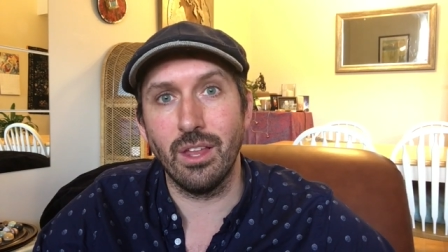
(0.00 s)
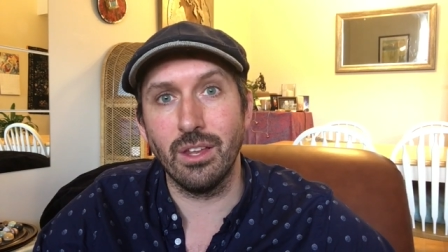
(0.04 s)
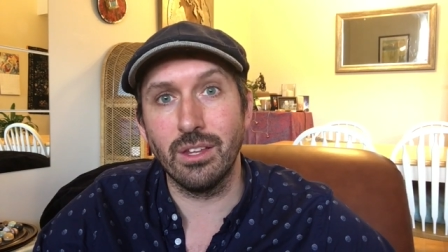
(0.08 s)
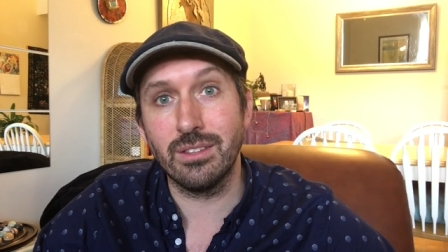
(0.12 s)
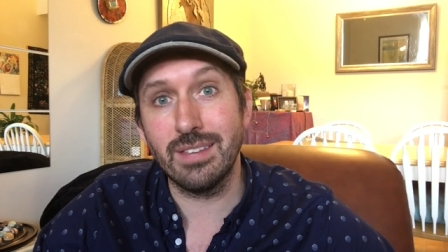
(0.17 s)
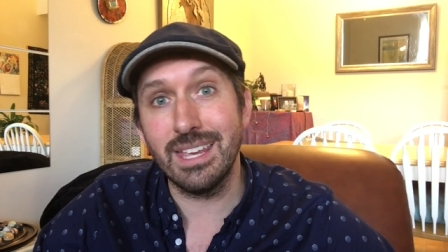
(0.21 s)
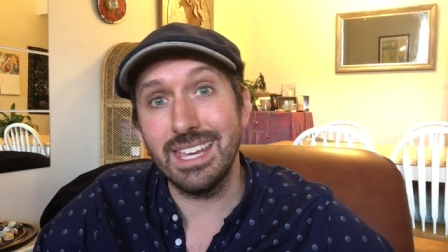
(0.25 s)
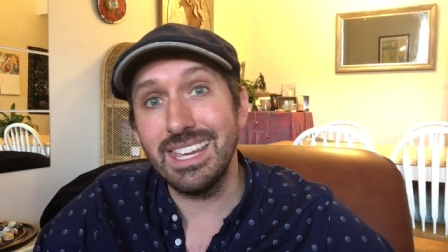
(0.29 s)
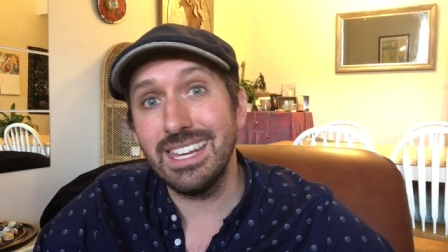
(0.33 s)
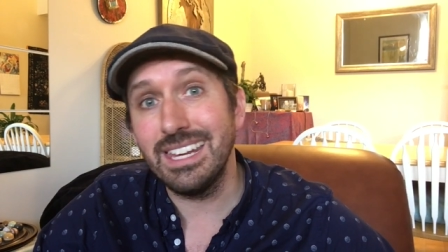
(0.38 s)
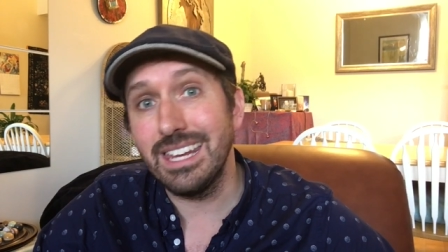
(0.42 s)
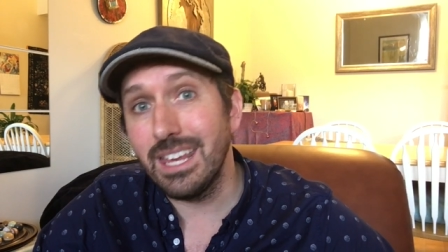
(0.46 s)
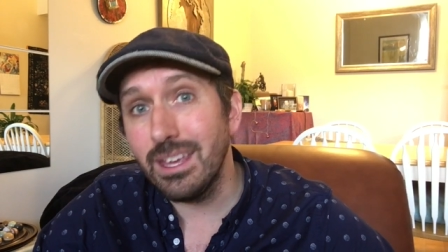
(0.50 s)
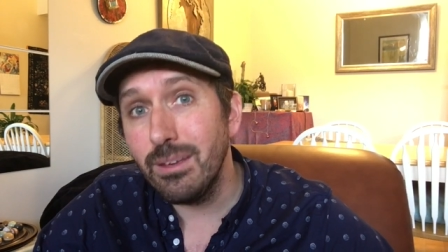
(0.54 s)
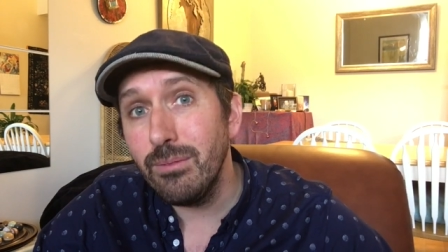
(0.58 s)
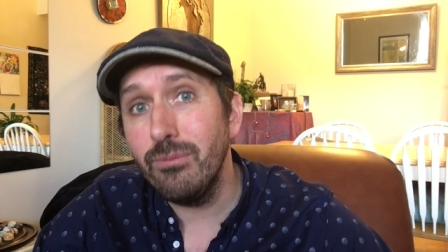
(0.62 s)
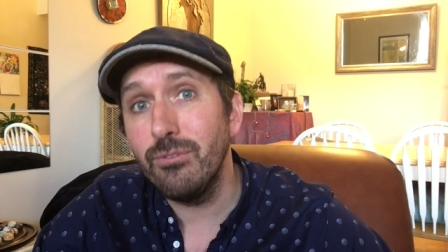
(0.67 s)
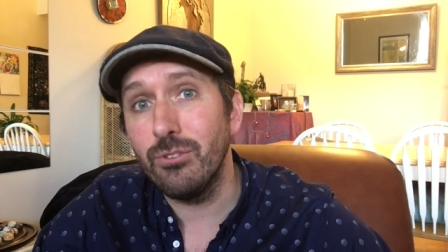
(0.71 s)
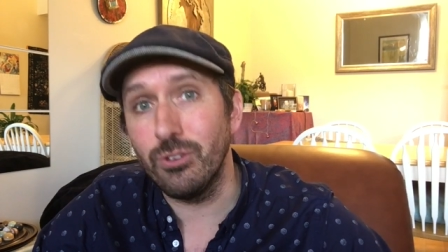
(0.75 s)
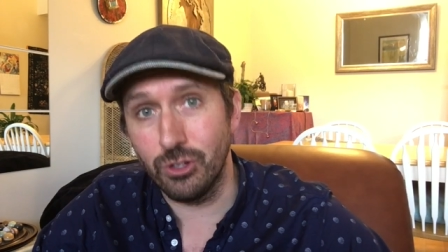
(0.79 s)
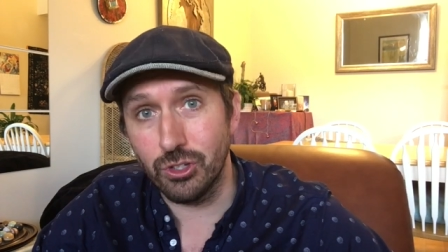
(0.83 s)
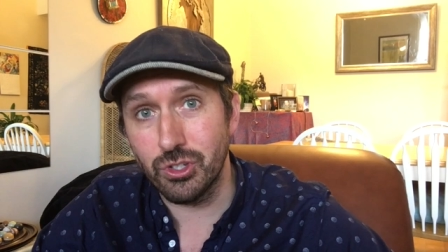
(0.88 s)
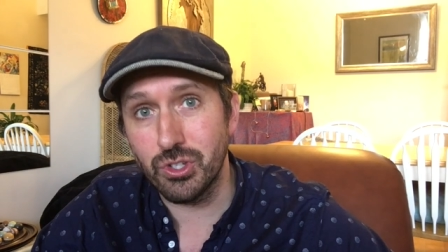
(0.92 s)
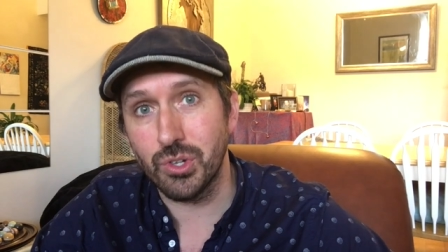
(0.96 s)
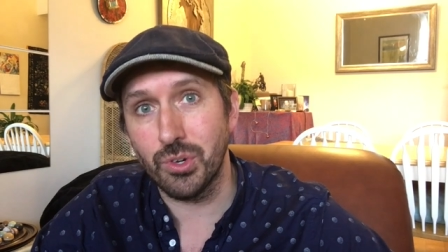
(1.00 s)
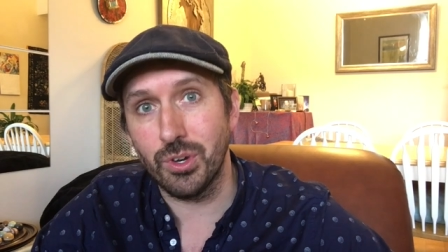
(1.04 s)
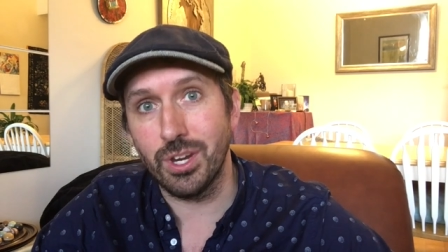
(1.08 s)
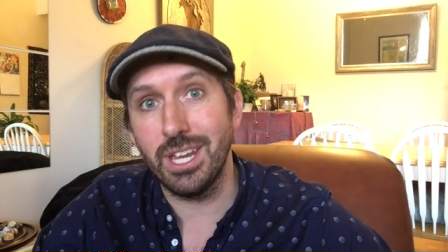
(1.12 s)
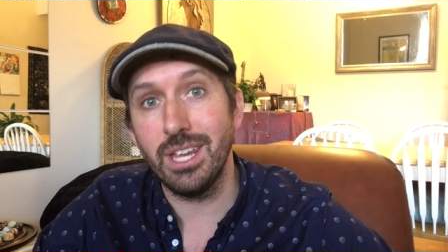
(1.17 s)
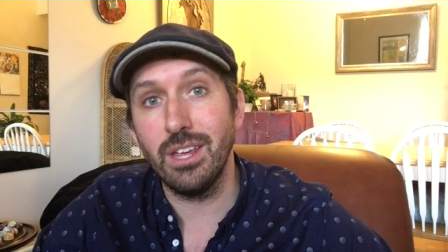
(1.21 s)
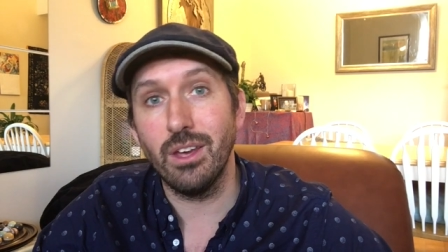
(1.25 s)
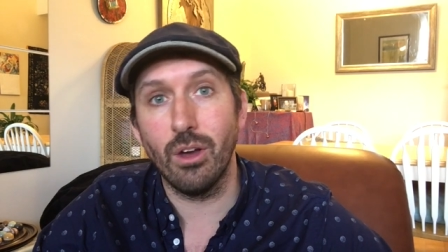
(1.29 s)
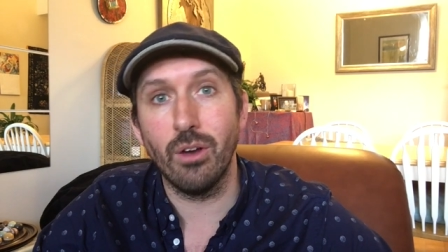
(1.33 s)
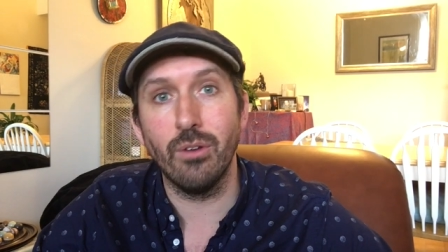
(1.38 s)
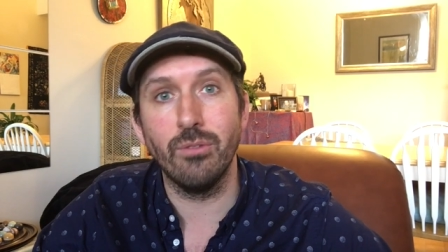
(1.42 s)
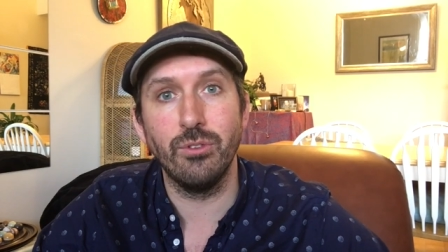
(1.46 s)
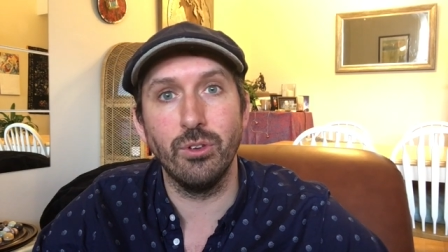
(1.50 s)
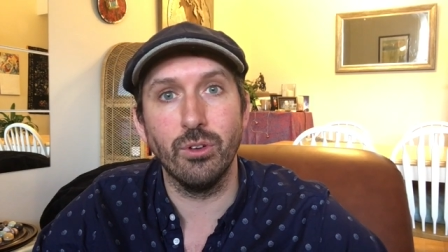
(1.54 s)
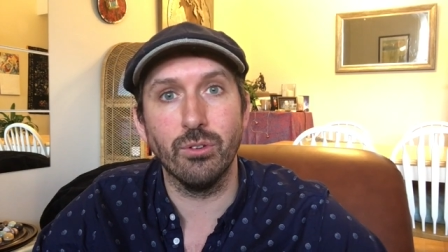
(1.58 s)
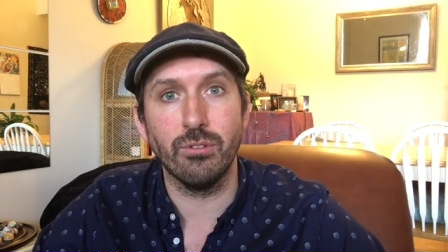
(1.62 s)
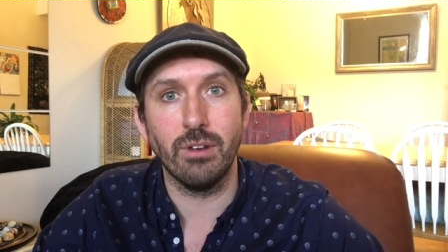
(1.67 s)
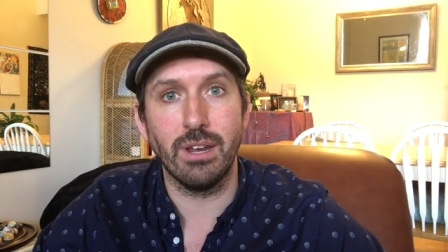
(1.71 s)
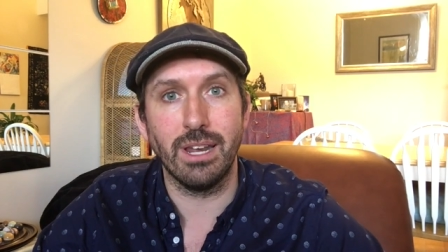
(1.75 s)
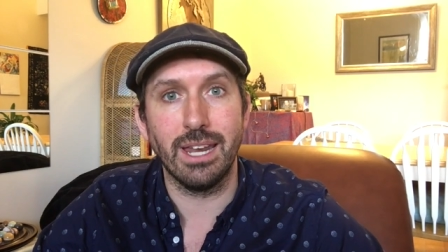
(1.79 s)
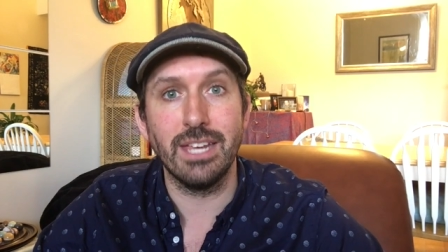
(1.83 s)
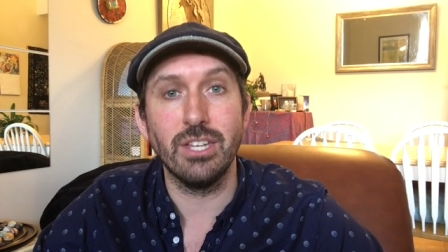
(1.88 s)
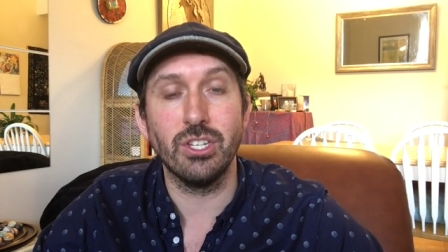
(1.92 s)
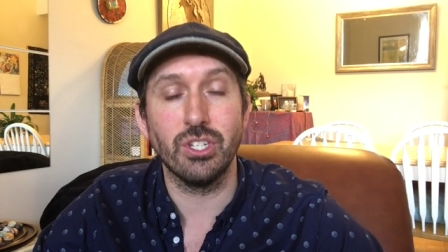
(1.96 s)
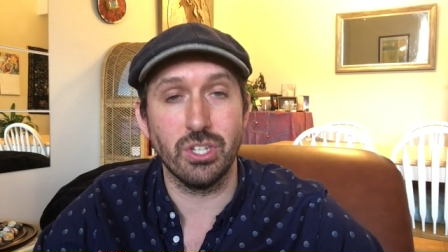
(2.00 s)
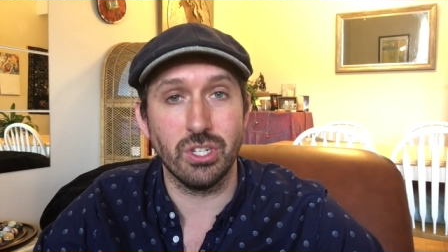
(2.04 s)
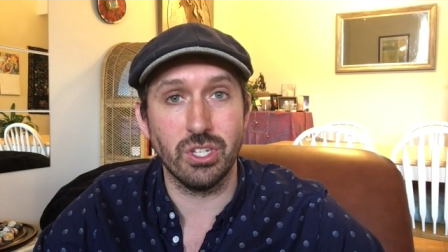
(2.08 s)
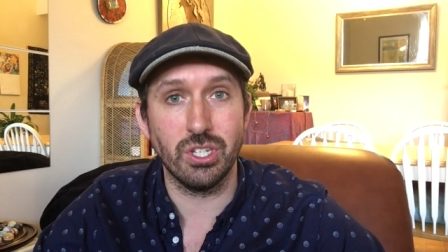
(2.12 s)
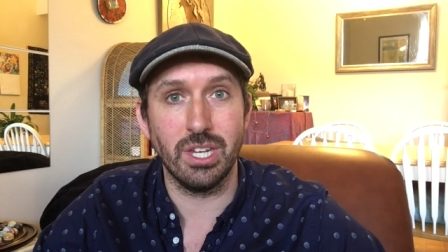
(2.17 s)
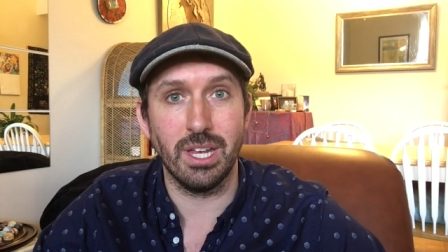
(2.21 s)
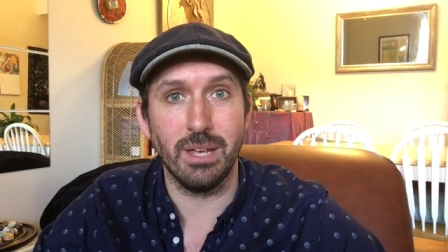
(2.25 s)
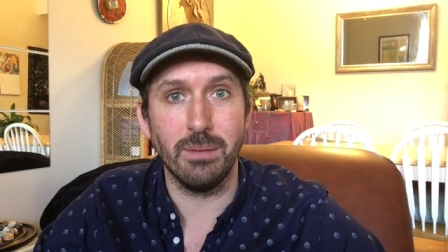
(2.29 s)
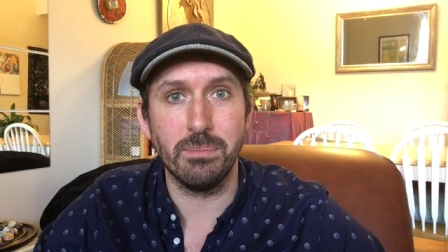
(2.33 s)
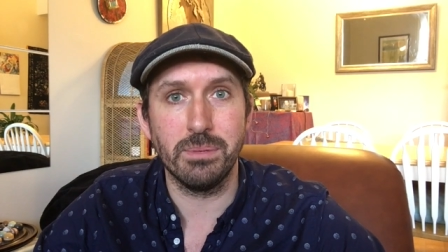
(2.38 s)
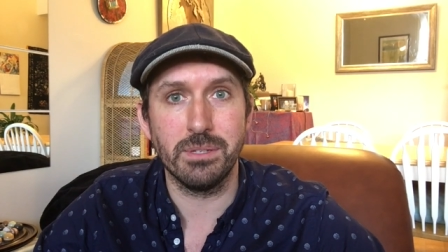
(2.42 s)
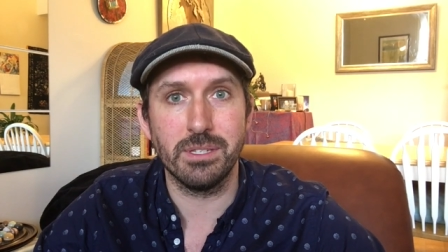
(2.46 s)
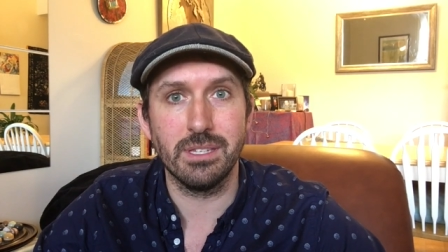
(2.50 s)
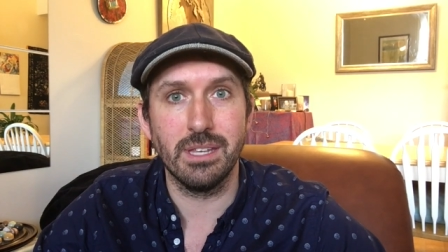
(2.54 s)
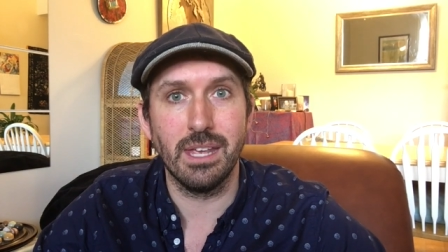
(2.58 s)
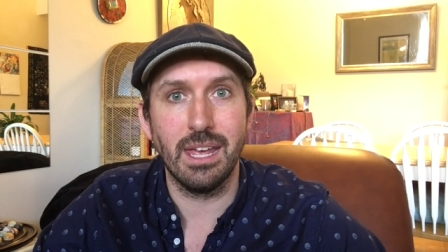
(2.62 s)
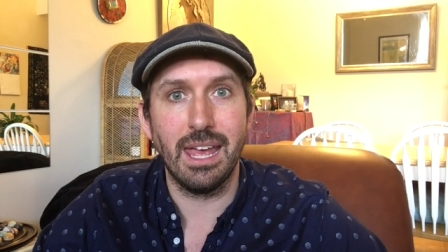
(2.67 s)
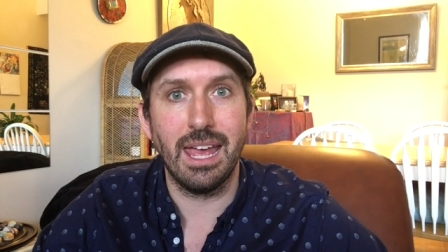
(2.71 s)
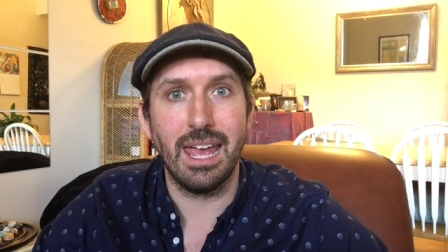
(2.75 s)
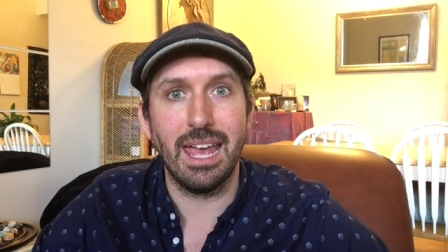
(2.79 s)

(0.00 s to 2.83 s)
take an inventory of your relationships